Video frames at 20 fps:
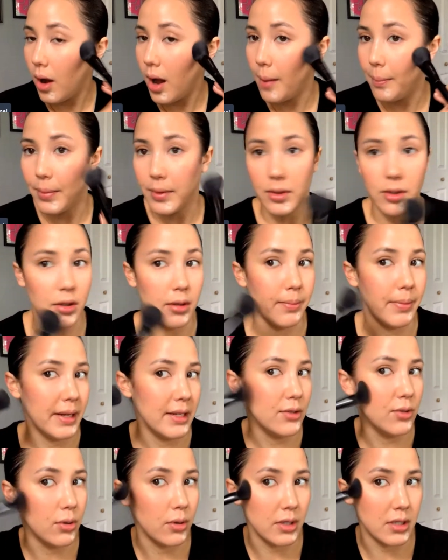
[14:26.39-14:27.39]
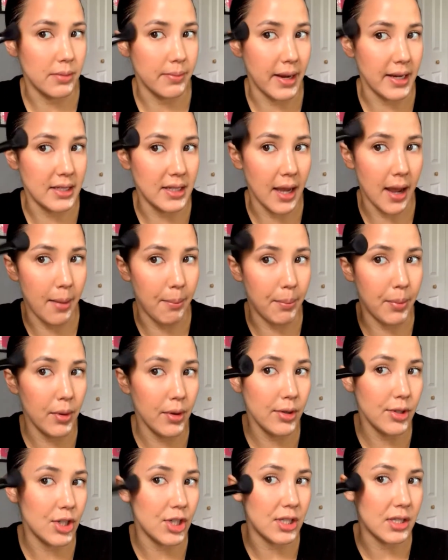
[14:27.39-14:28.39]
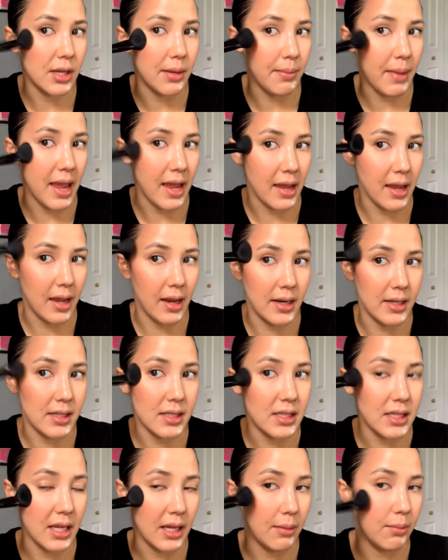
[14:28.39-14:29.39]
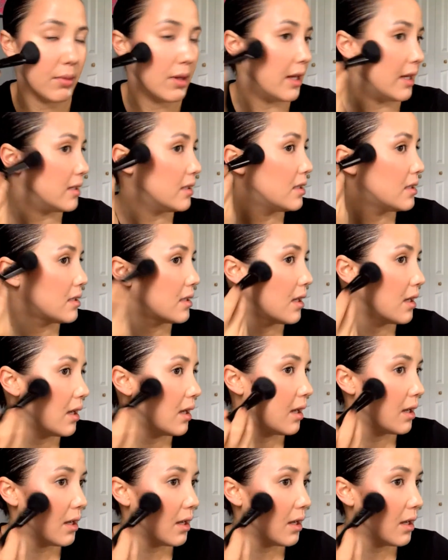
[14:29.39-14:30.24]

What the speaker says: up a little bit towards my temple just to make it a seamless